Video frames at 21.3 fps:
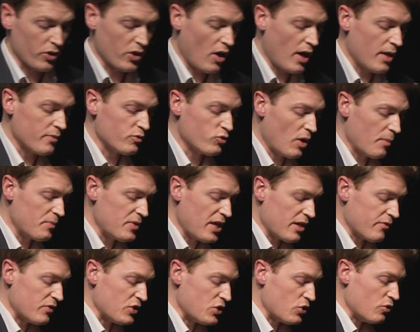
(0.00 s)
a guy drummed
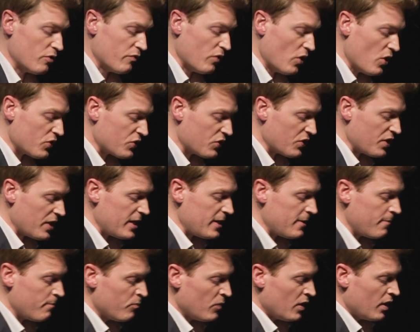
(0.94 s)
out of his
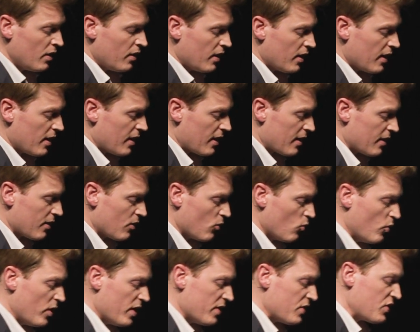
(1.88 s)
university.
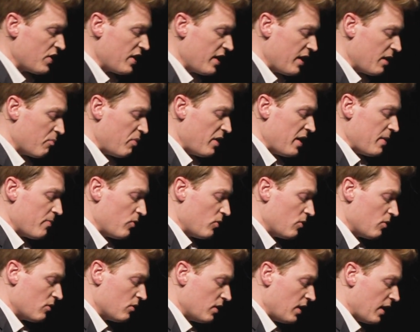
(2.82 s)
We're seeing
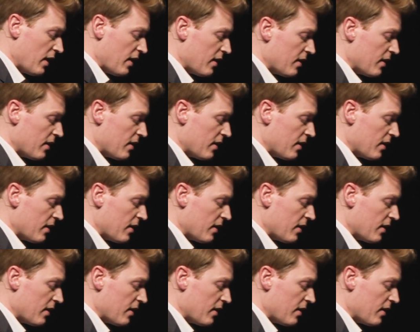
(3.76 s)
people